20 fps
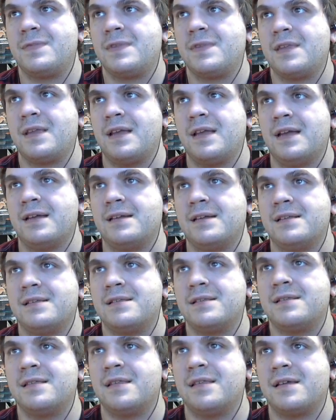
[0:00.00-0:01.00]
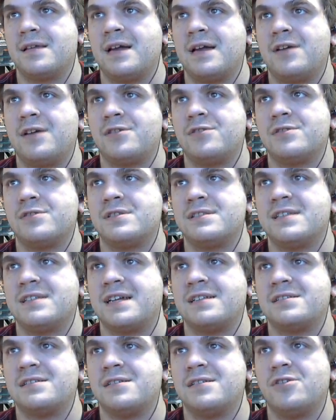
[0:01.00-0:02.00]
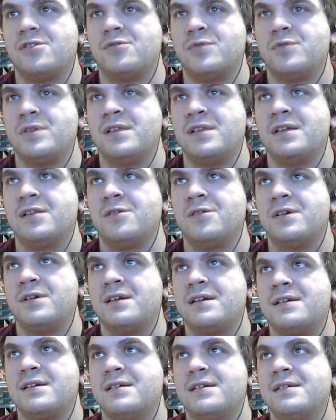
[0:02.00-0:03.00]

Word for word: And the characters in Second Son are really annoying.